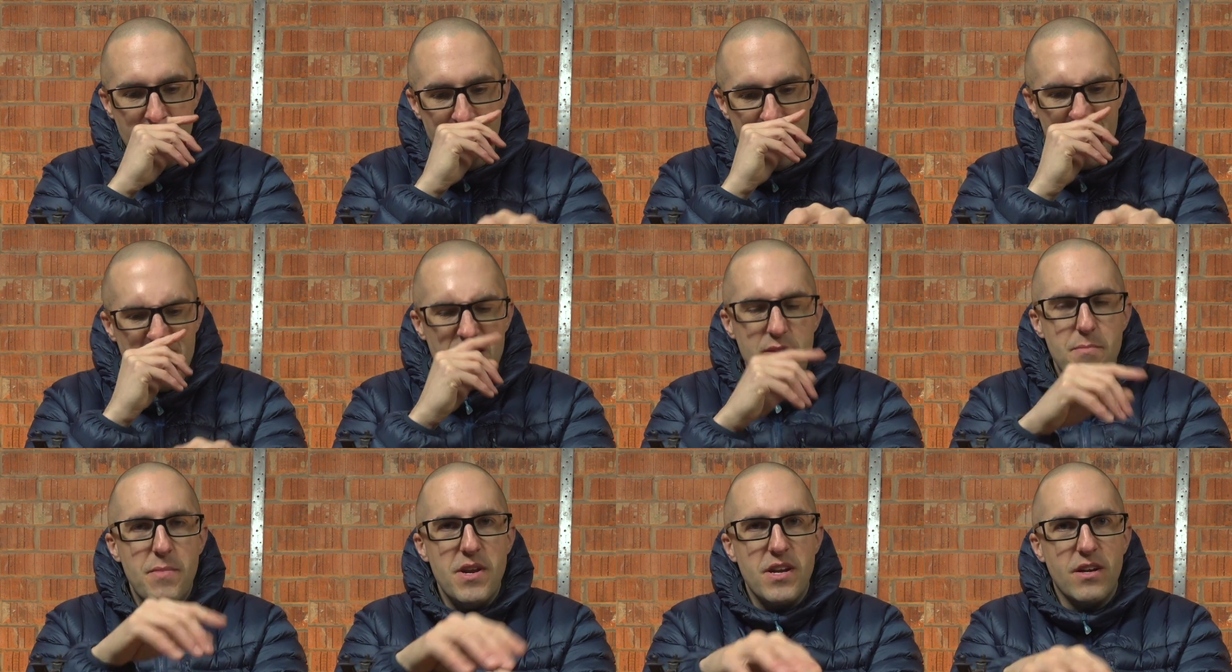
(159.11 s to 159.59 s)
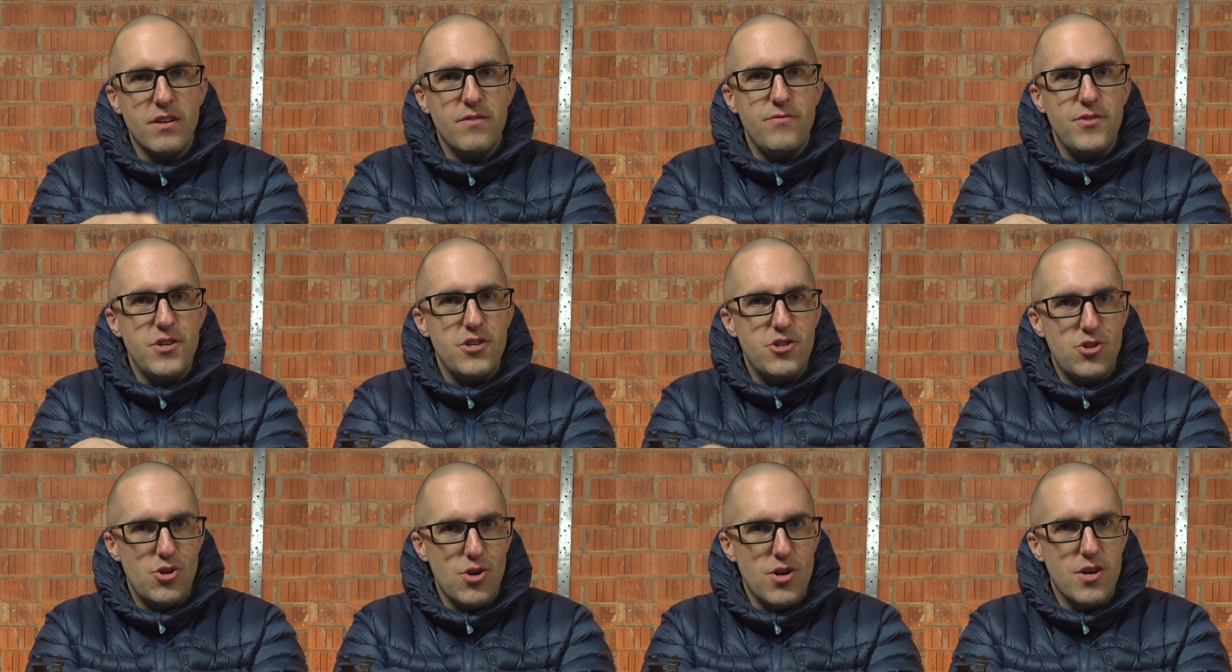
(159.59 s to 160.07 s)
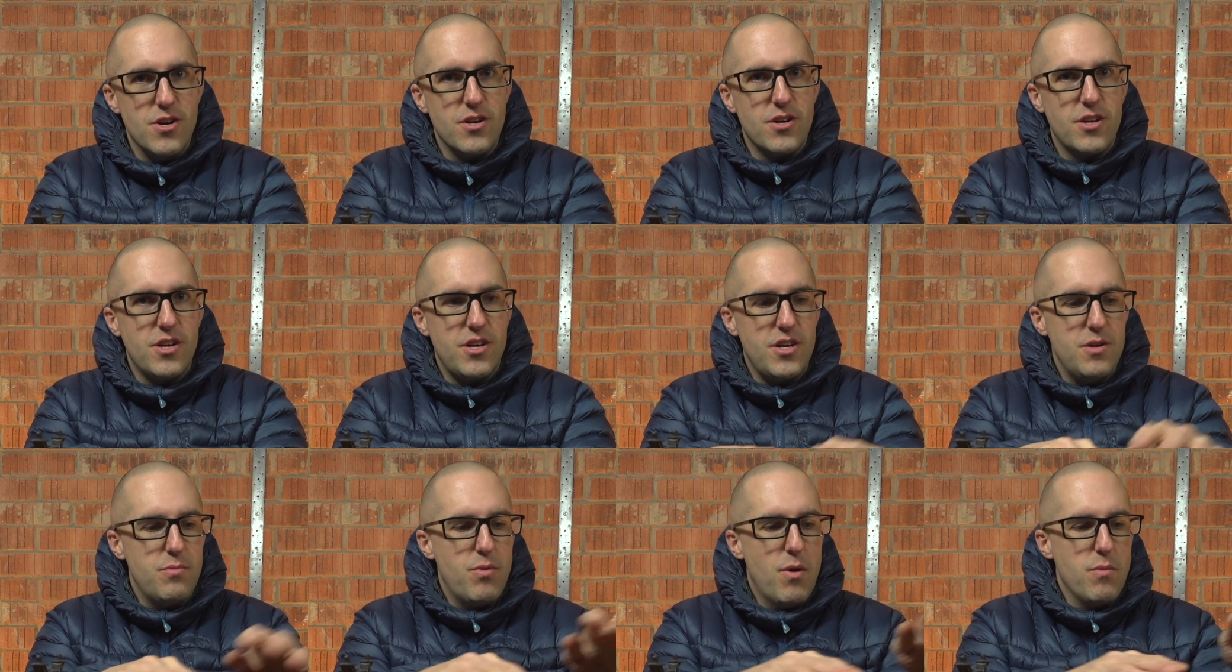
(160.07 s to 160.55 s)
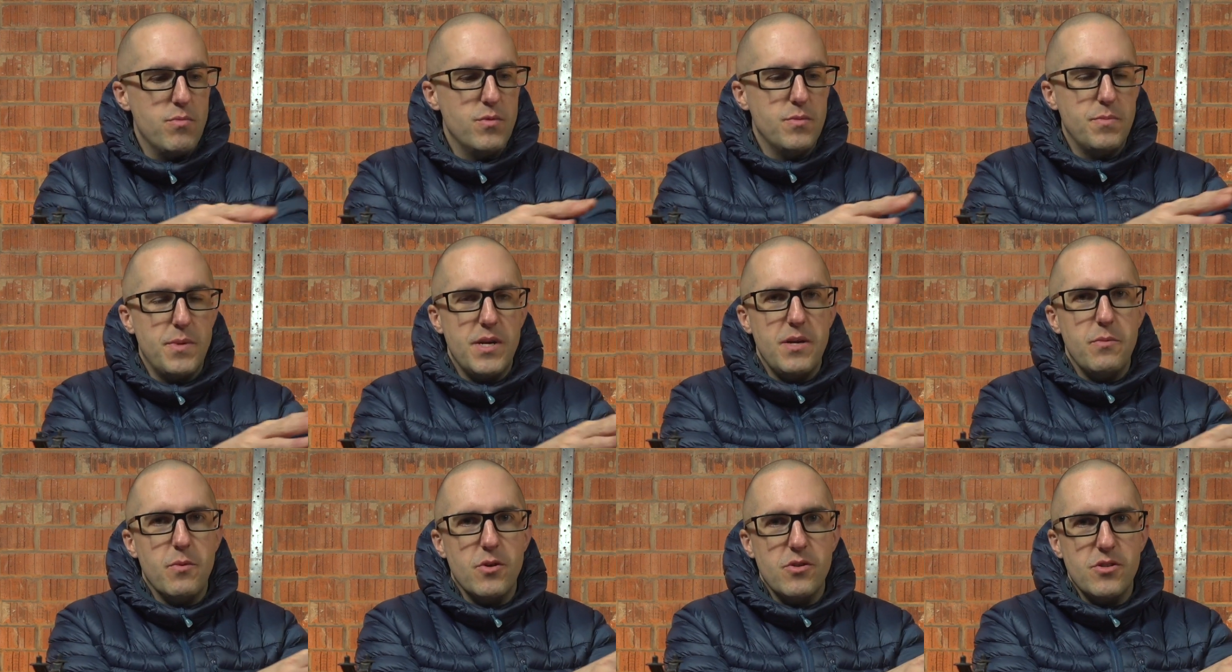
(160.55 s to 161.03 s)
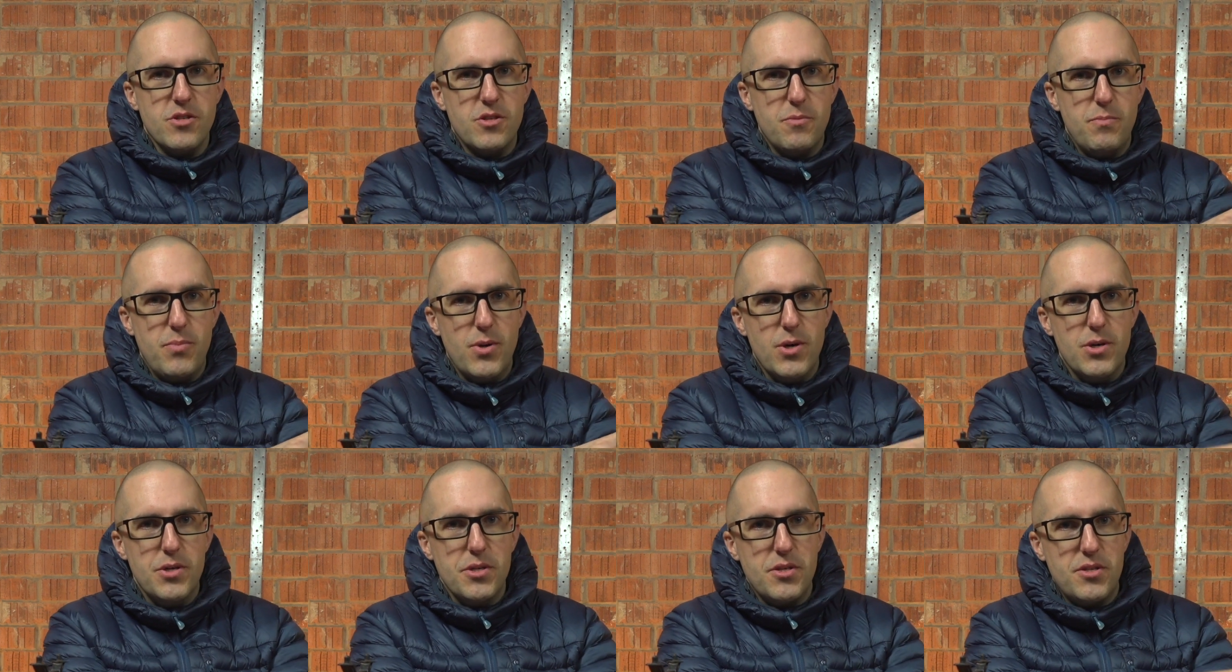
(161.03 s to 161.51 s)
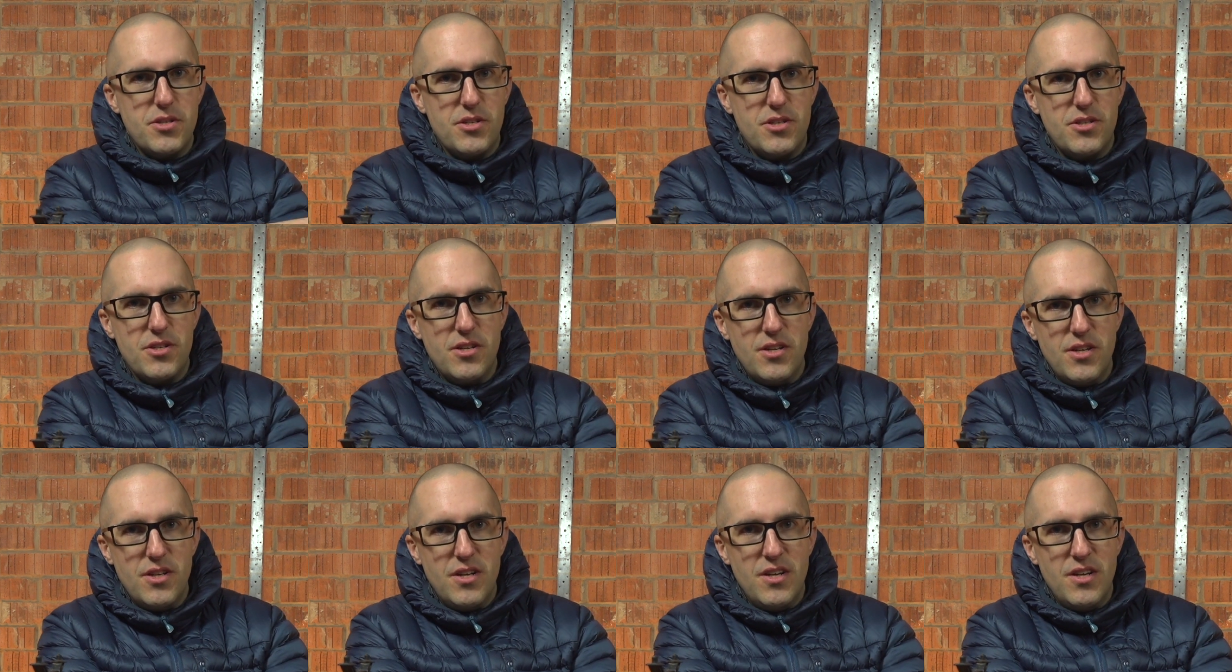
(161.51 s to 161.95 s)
in the middle of your truck, you probably want to put